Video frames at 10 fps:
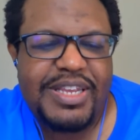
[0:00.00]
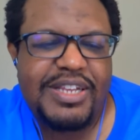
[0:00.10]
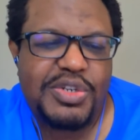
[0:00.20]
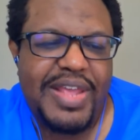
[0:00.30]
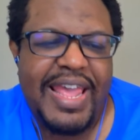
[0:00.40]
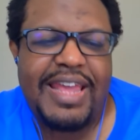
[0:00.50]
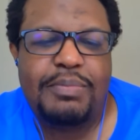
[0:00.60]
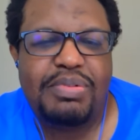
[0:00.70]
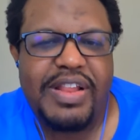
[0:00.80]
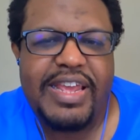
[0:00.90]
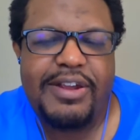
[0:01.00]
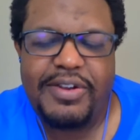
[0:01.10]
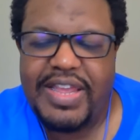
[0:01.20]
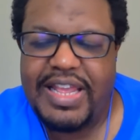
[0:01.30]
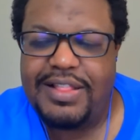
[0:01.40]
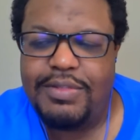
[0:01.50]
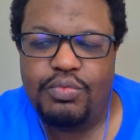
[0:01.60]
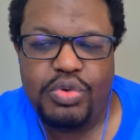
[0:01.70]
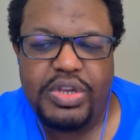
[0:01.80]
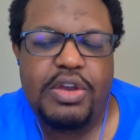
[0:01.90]
because you had a player in
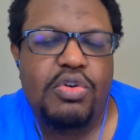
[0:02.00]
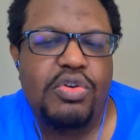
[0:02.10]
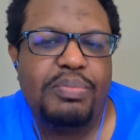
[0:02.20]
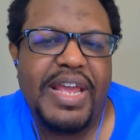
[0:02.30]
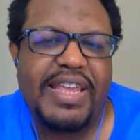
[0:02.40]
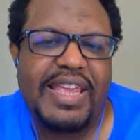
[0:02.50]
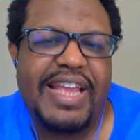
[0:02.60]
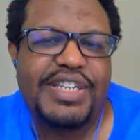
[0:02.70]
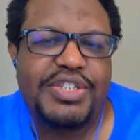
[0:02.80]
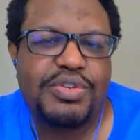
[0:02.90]
rookie cornerback A.J.